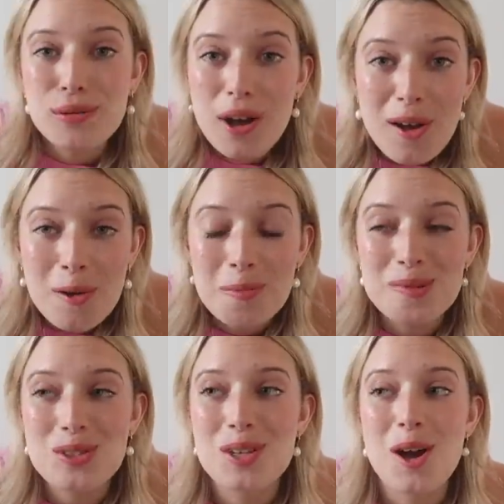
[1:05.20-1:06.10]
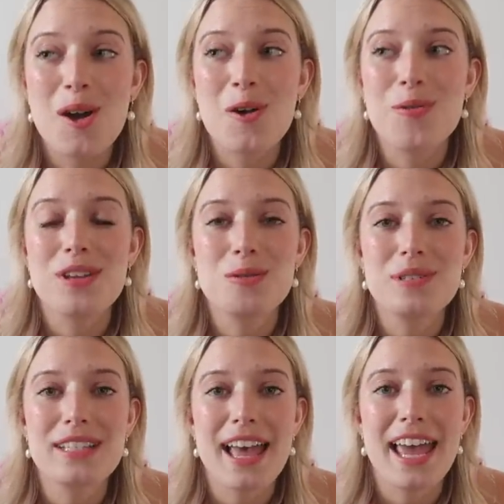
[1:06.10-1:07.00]
to Rome. So this
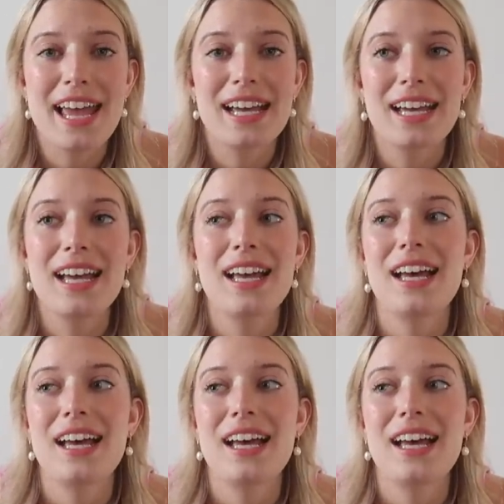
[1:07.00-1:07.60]
was like